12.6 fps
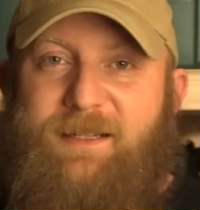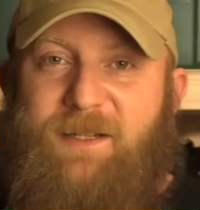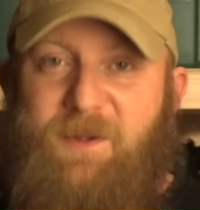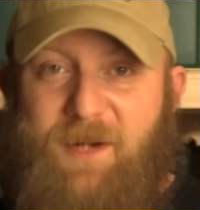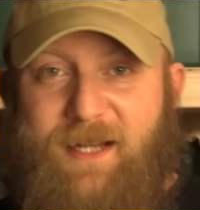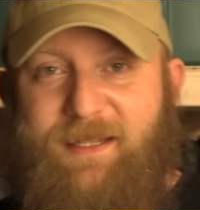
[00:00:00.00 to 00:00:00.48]

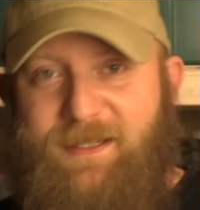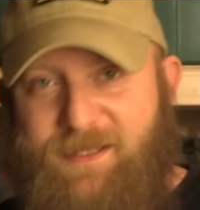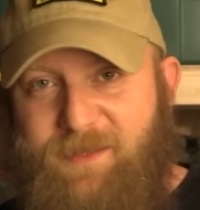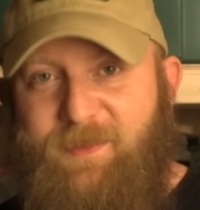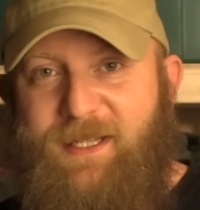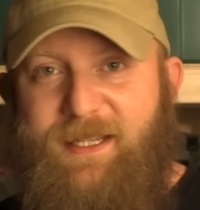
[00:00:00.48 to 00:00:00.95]
Directing
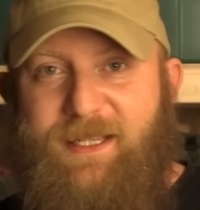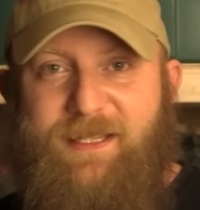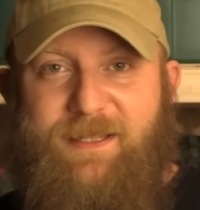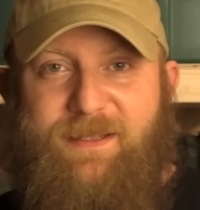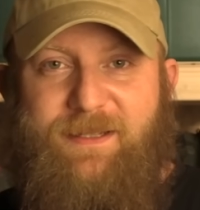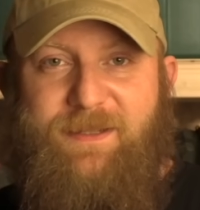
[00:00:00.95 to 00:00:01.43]

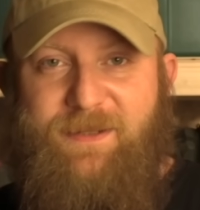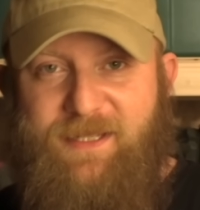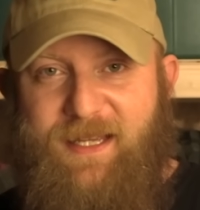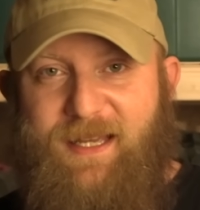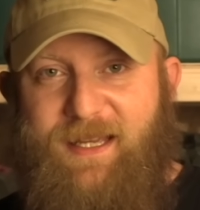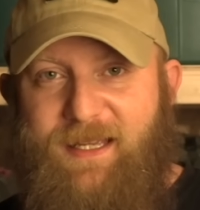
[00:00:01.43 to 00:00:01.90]
somebody to
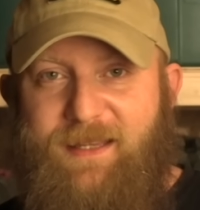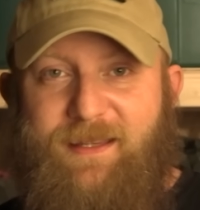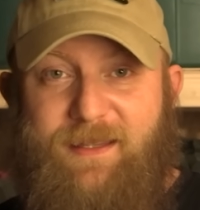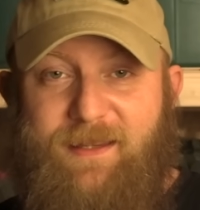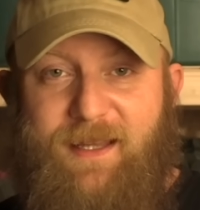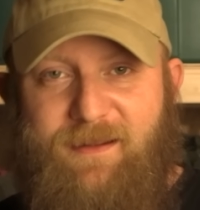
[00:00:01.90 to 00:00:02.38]
say
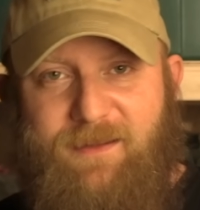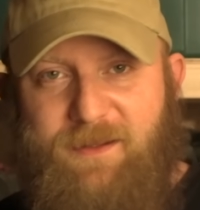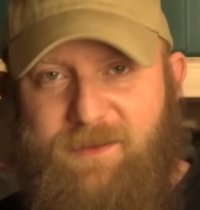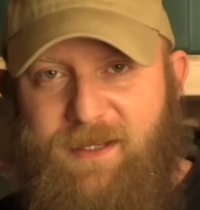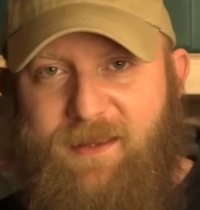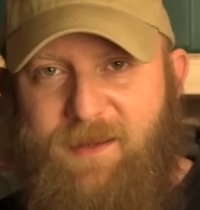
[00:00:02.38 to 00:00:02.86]
that they don't
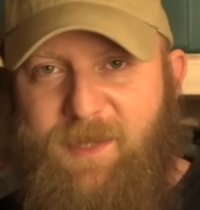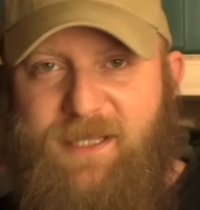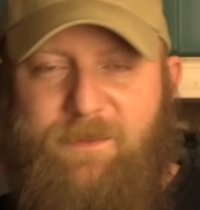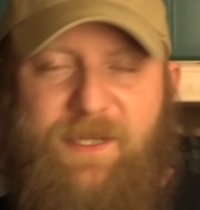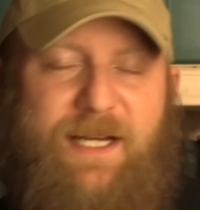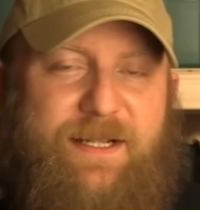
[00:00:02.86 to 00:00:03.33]
know anything
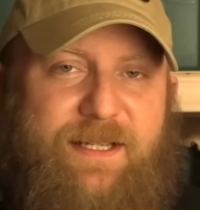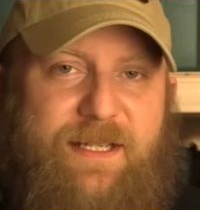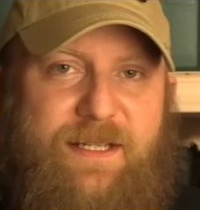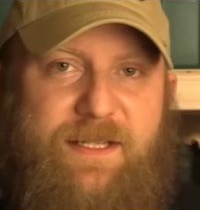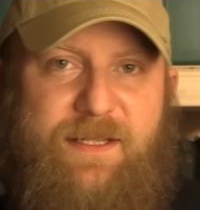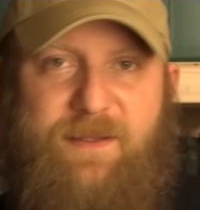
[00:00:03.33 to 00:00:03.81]
about the
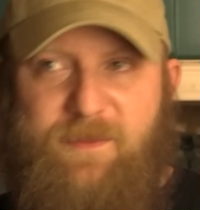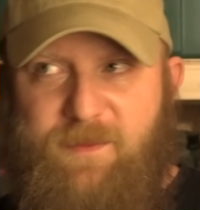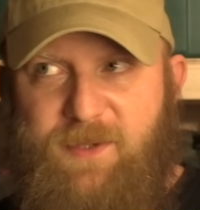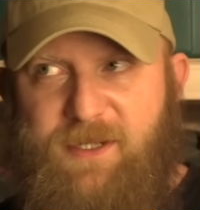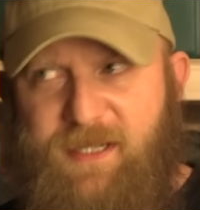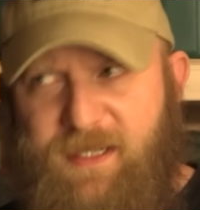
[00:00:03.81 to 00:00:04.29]
boxes,
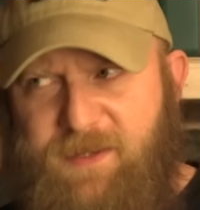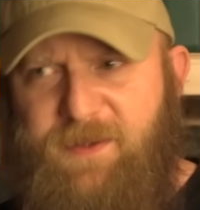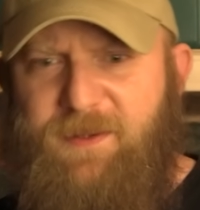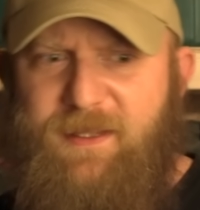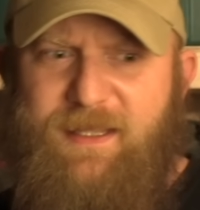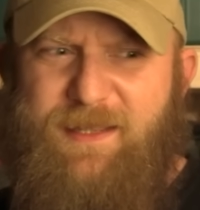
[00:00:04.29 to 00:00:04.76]

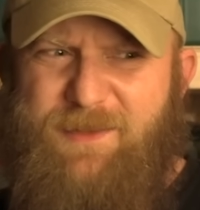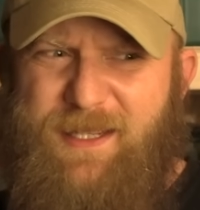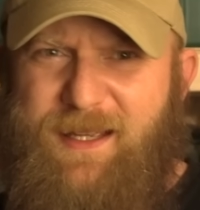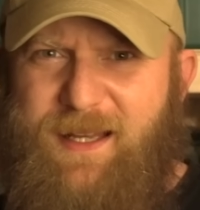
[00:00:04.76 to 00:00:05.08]
particularly given the